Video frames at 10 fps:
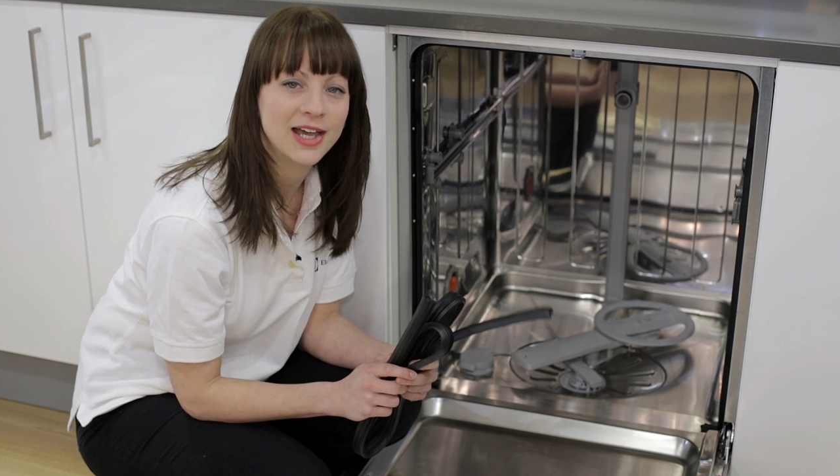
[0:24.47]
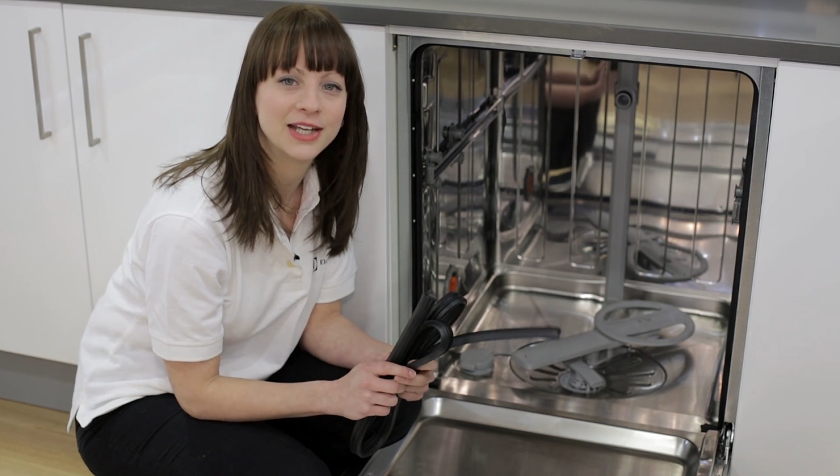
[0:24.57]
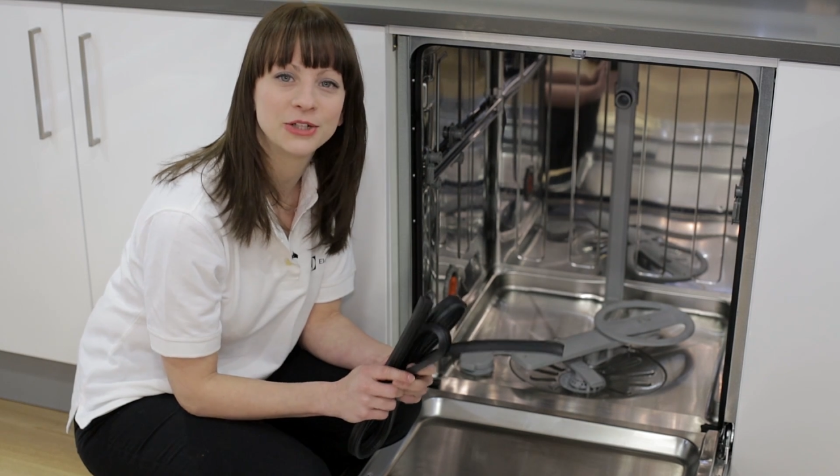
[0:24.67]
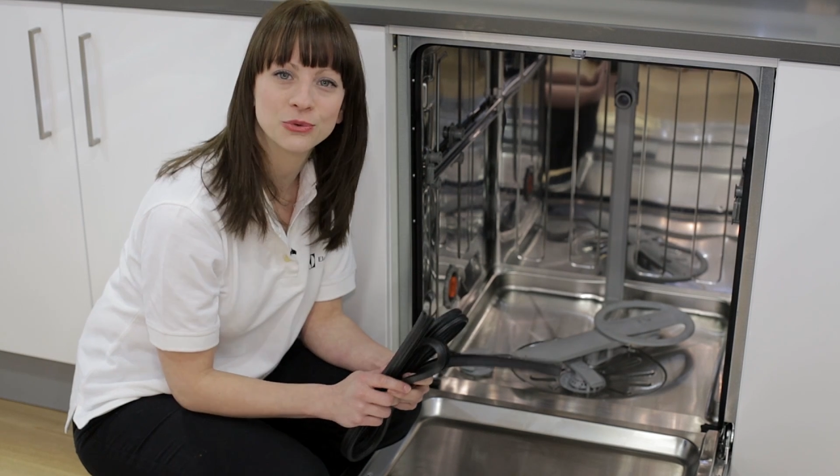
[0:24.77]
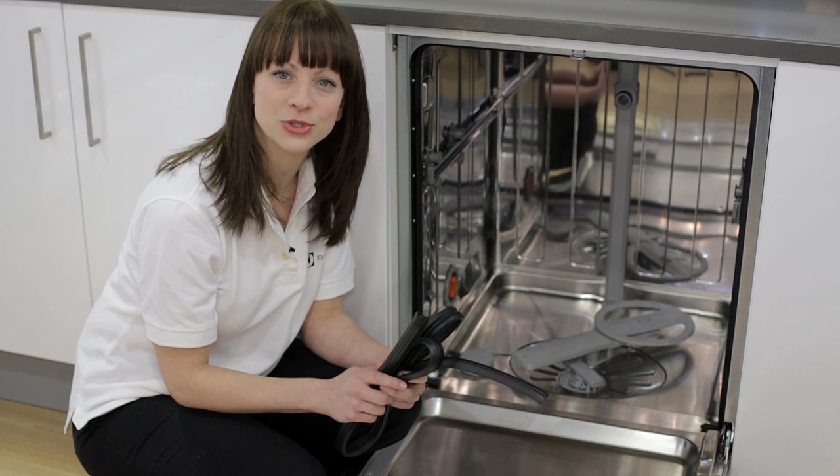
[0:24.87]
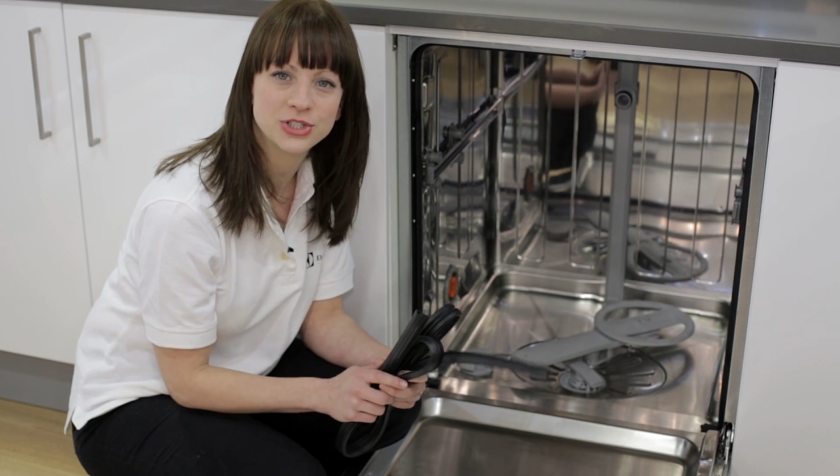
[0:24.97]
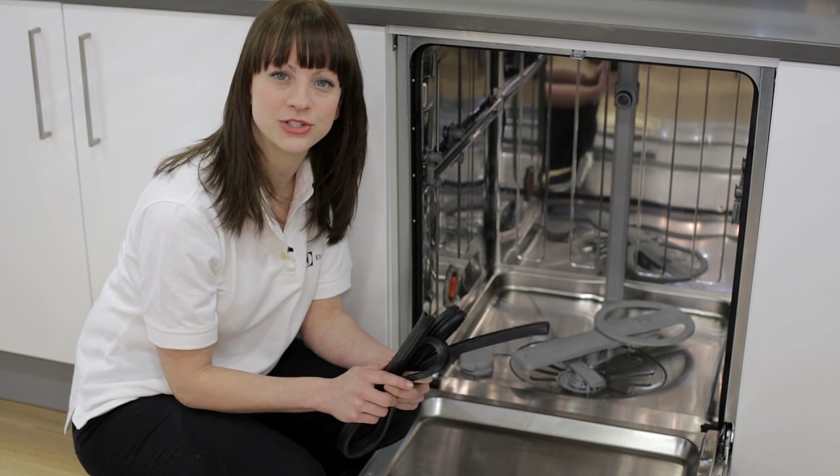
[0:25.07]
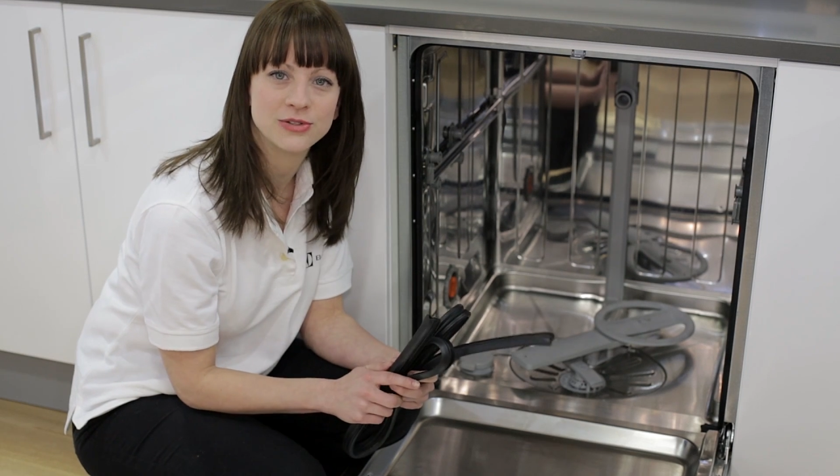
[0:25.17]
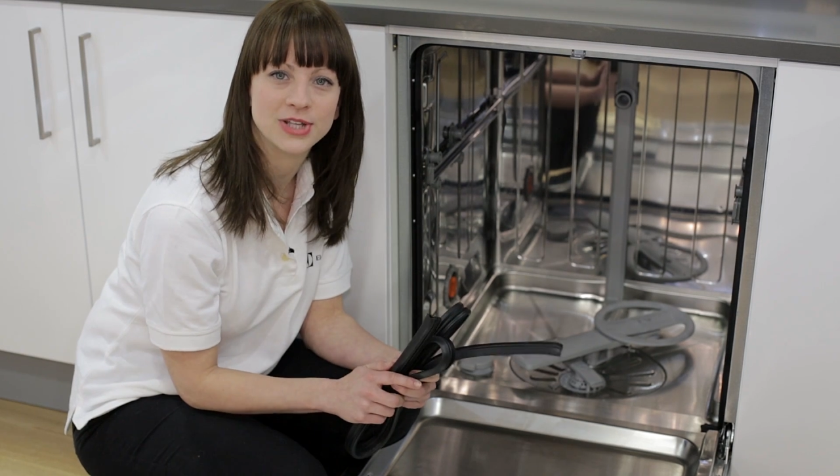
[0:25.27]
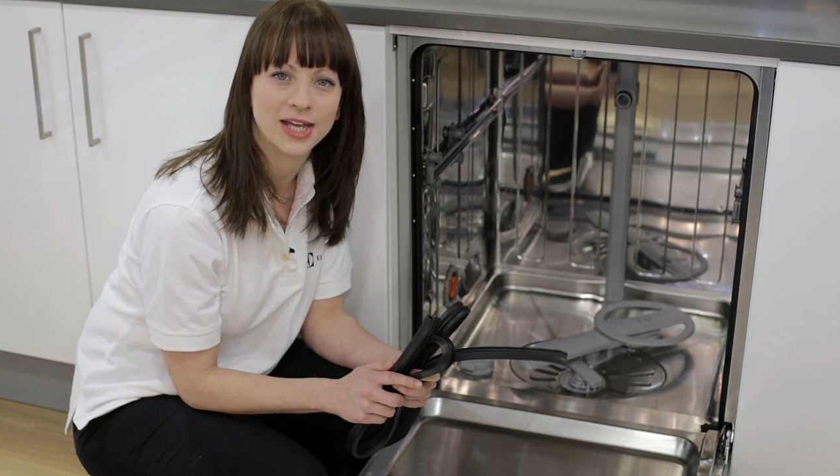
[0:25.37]
And in order to
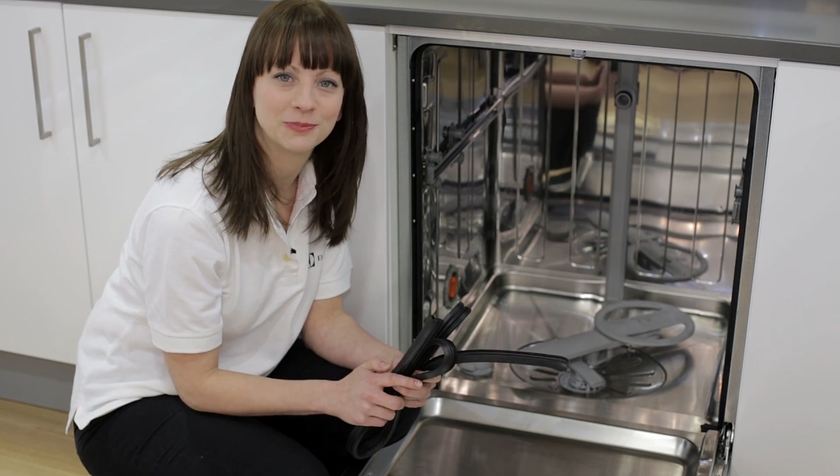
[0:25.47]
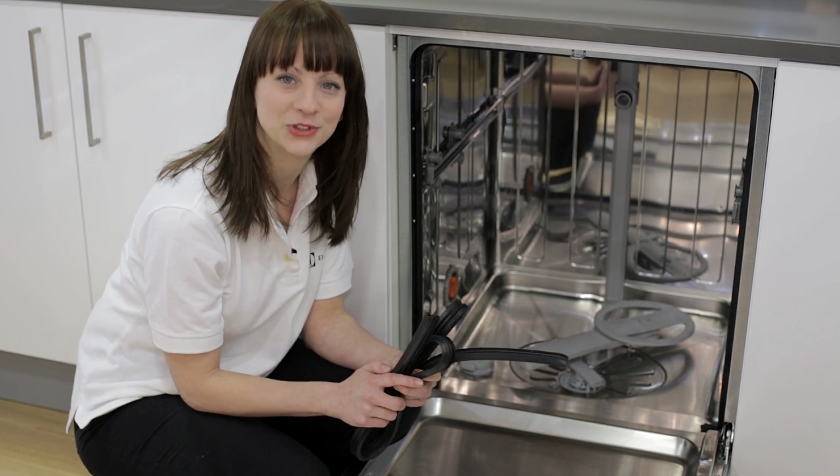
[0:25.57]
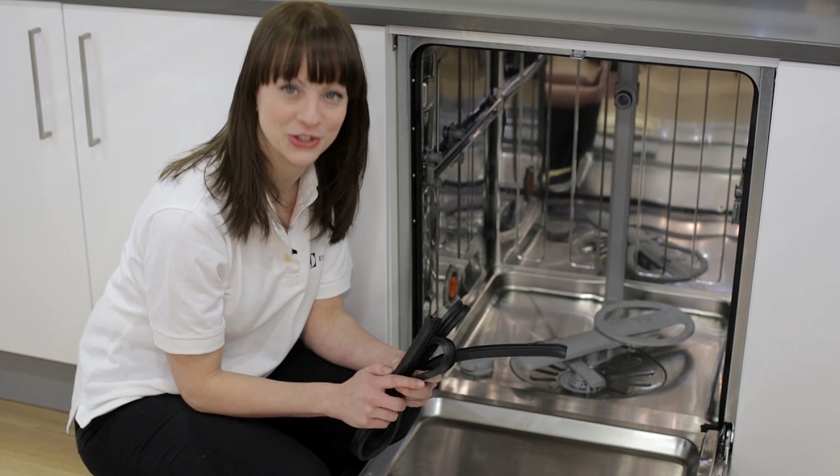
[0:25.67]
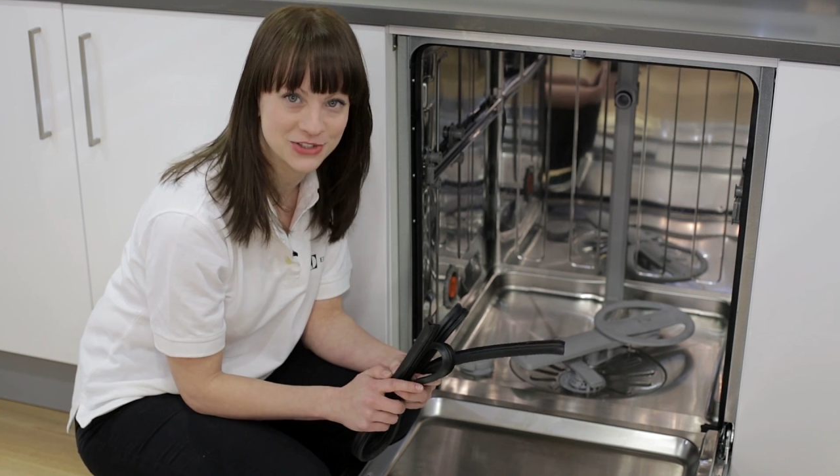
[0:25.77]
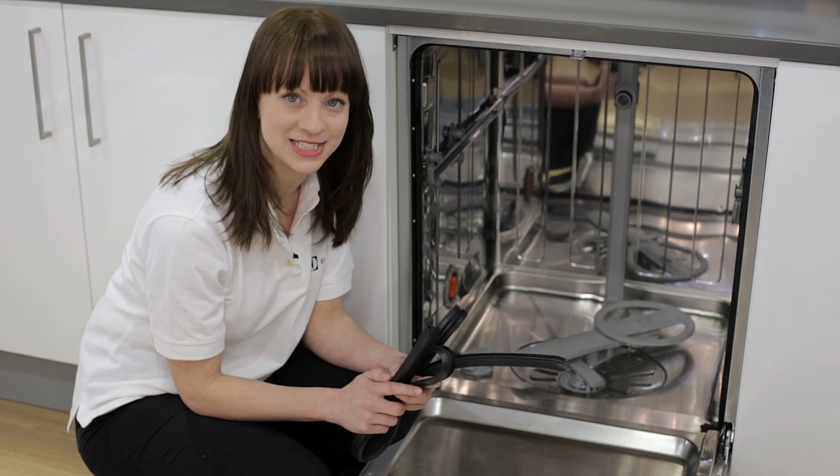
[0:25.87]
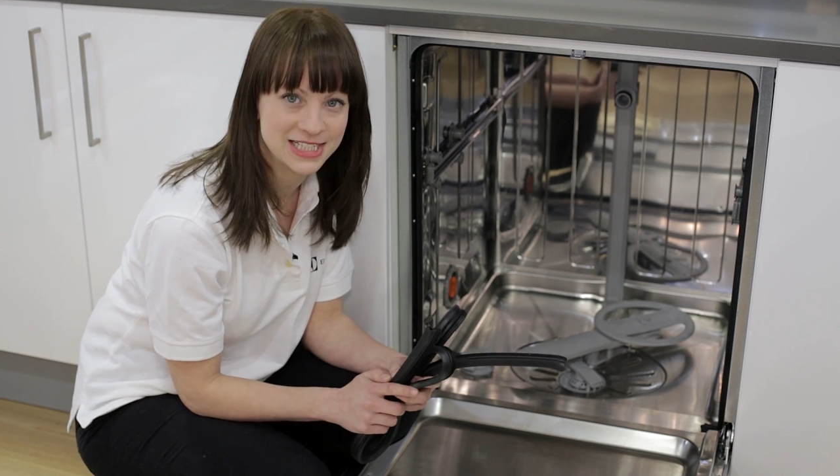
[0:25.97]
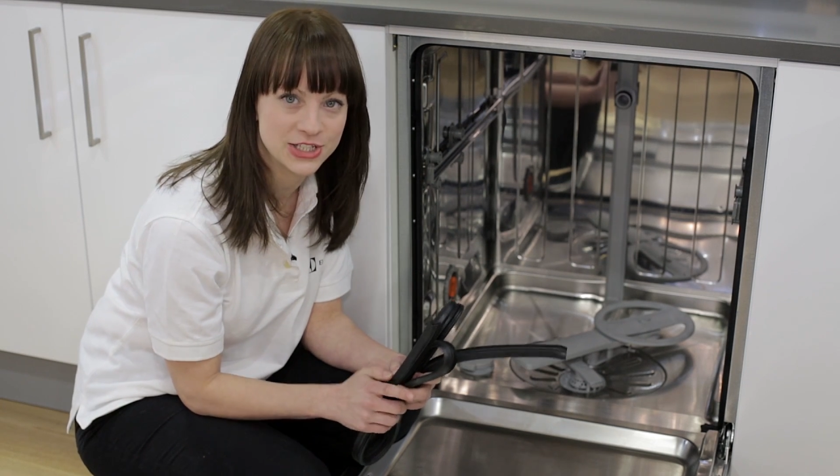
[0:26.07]
do that, you're going to need